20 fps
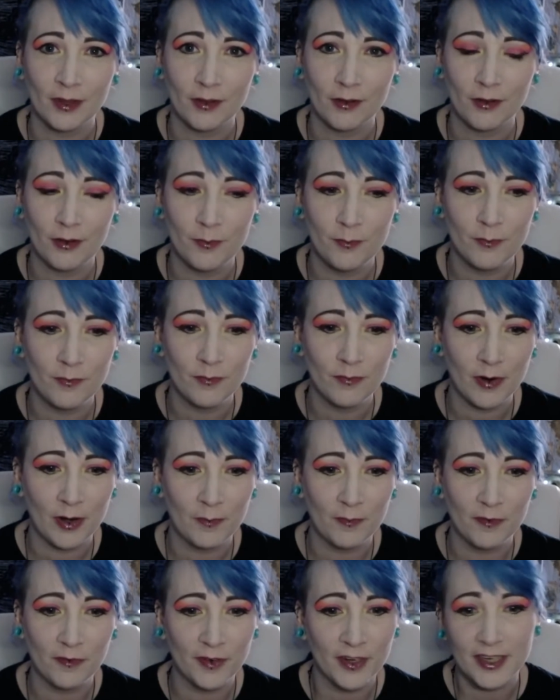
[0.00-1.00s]
I'm I'm
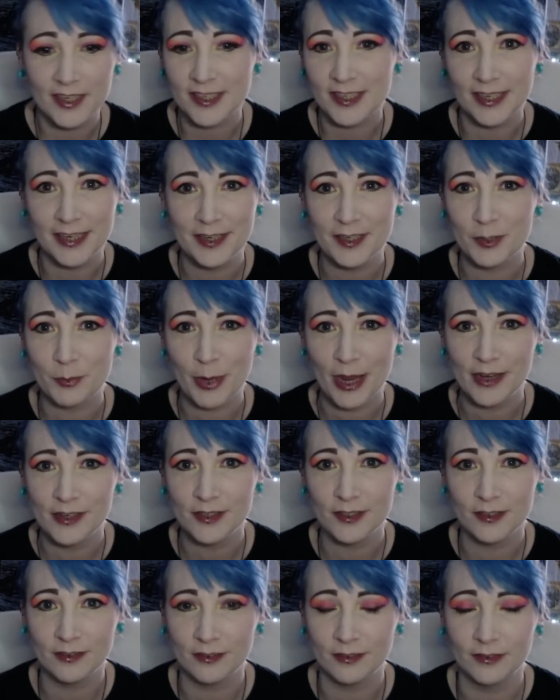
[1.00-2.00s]
fiercely
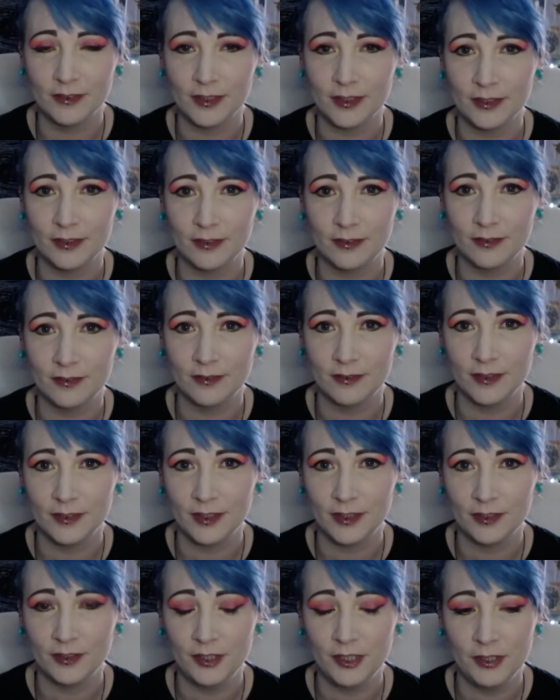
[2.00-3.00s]
independent and
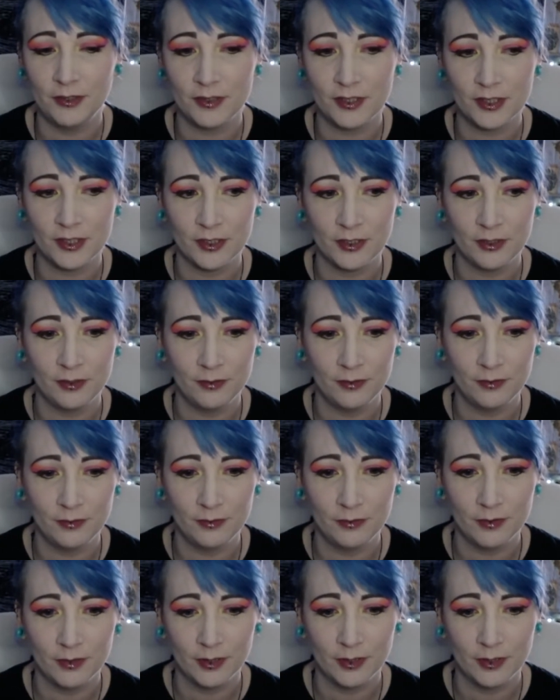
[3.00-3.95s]
and used to,